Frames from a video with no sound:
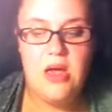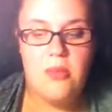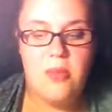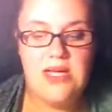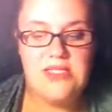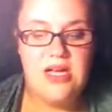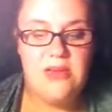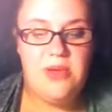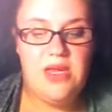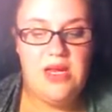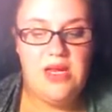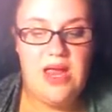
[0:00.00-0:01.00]
by
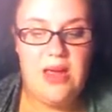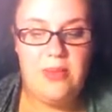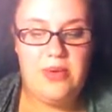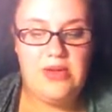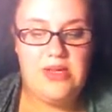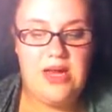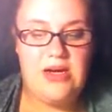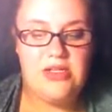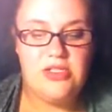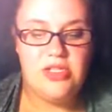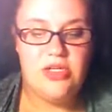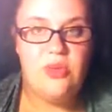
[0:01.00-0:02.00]
typing in capital
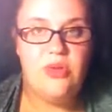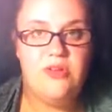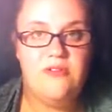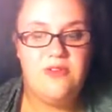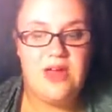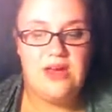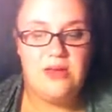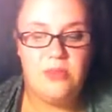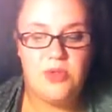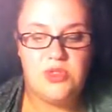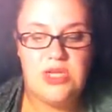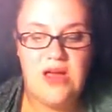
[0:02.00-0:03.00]
letters, you will offend
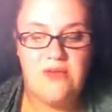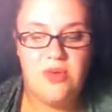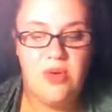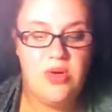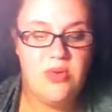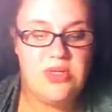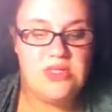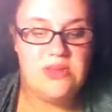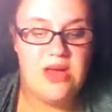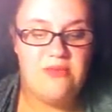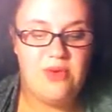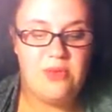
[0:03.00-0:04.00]
most everyone who has
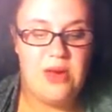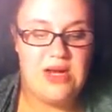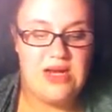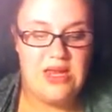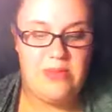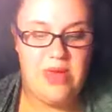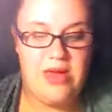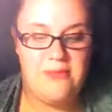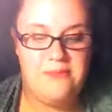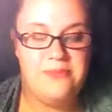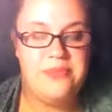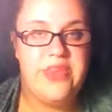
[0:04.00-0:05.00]
ever read an email.
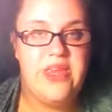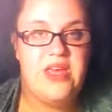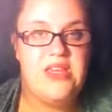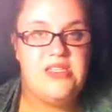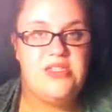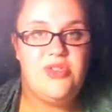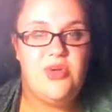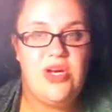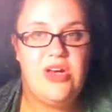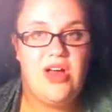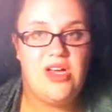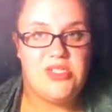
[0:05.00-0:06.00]
The
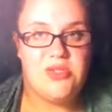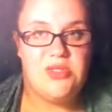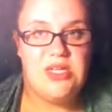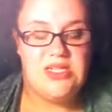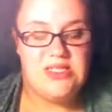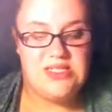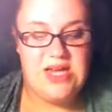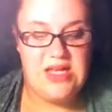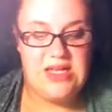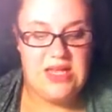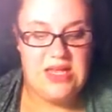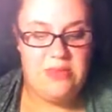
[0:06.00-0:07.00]
student also didn't
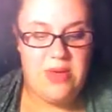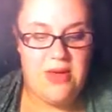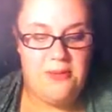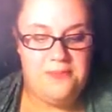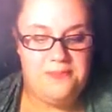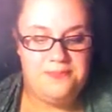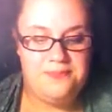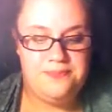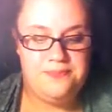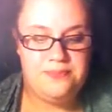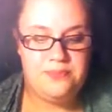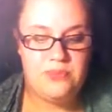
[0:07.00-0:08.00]
sign the email.
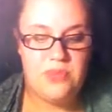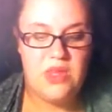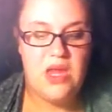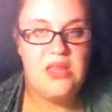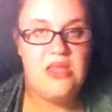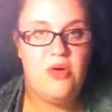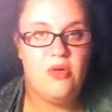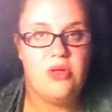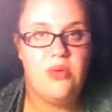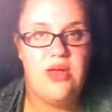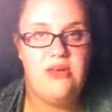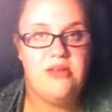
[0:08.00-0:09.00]
And the
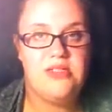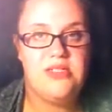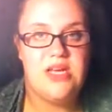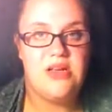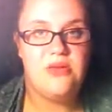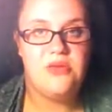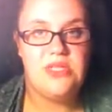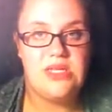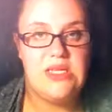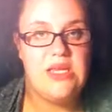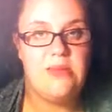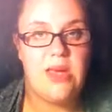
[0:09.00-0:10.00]
only way to tell who
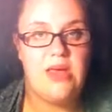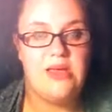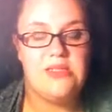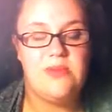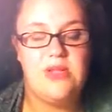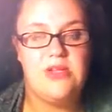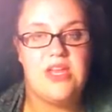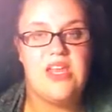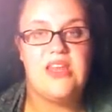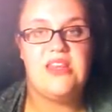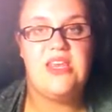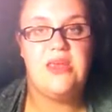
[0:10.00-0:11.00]
sent the email is by
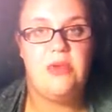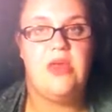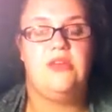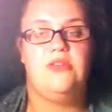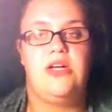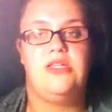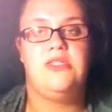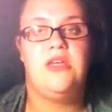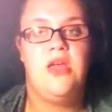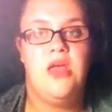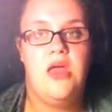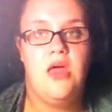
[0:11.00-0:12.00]
looking at the email address.
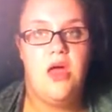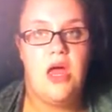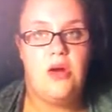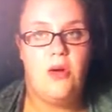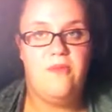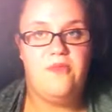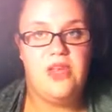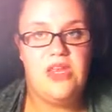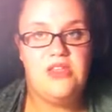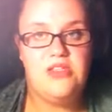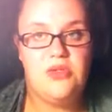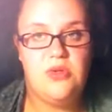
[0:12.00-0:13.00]
And hopefully
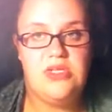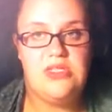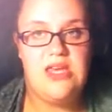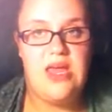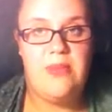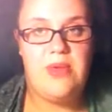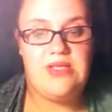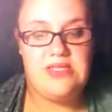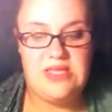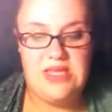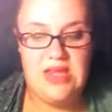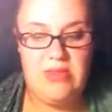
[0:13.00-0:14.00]
the student's name is
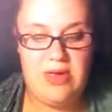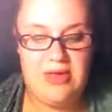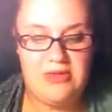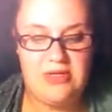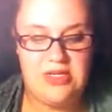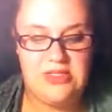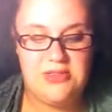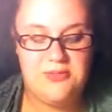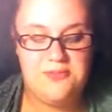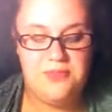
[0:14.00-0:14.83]
in the email address.